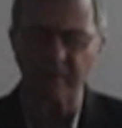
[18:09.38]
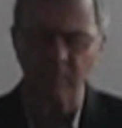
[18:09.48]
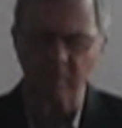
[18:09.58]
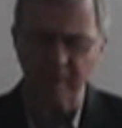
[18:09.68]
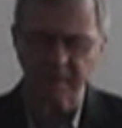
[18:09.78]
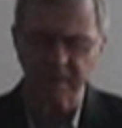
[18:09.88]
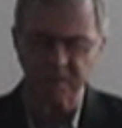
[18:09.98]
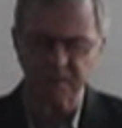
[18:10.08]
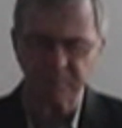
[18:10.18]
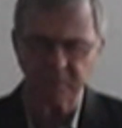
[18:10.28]
what
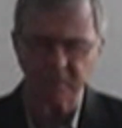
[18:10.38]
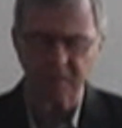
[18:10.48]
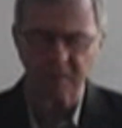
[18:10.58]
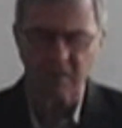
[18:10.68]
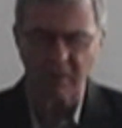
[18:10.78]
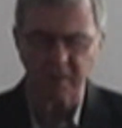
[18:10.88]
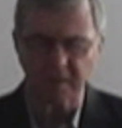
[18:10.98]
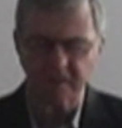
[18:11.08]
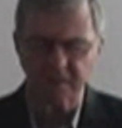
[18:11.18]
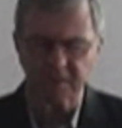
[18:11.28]
is Spirit calling
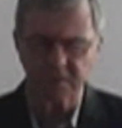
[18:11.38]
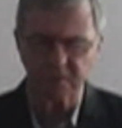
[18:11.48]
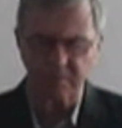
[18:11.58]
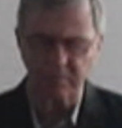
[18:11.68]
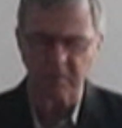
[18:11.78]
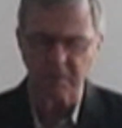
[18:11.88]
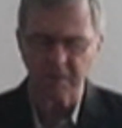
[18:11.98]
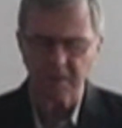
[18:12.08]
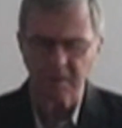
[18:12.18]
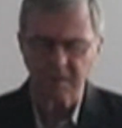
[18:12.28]
us to do
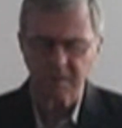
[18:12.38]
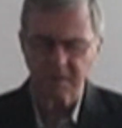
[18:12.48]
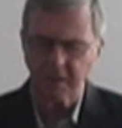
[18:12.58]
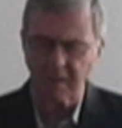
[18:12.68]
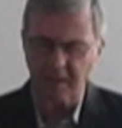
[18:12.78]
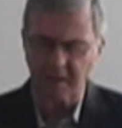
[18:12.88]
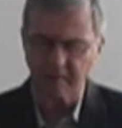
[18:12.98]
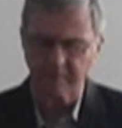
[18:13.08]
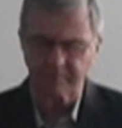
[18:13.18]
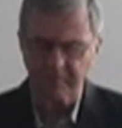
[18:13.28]
today.
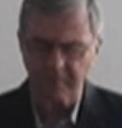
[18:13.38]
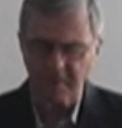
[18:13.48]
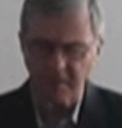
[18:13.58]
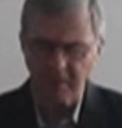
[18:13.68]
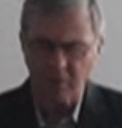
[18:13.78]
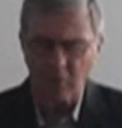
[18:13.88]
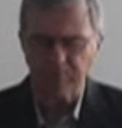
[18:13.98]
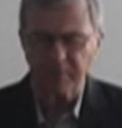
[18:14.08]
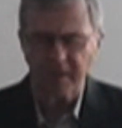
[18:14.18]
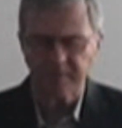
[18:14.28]
Or
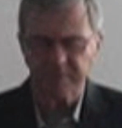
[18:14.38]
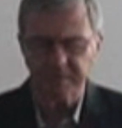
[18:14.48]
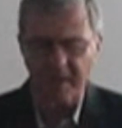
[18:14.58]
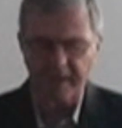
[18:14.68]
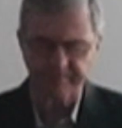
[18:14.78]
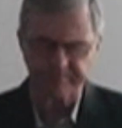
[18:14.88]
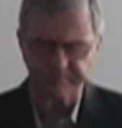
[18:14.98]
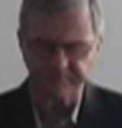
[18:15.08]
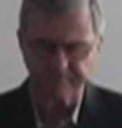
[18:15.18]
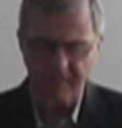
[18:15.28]
perhaps not.
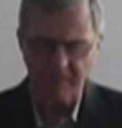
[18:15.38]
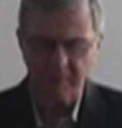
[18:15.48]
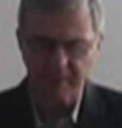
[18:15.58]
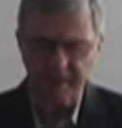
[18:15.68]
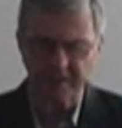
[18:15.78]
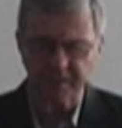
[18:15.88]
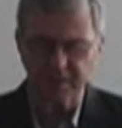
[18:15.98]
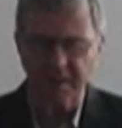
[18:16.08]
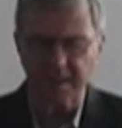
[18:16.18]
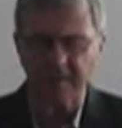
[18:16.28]
But later
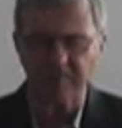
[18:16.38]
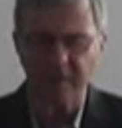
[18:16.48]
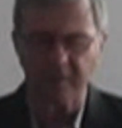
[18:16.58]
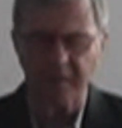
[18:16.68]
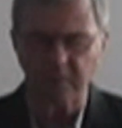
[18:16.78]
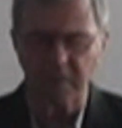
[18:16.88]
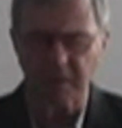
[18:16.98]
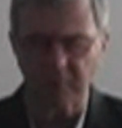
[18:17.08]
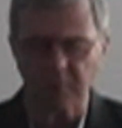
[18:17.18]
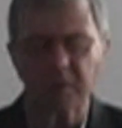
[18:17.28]
today, maybe
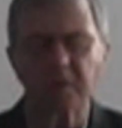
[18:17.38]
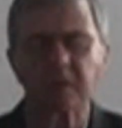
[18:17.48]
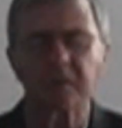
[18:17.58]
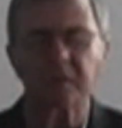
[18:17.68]
reading a book,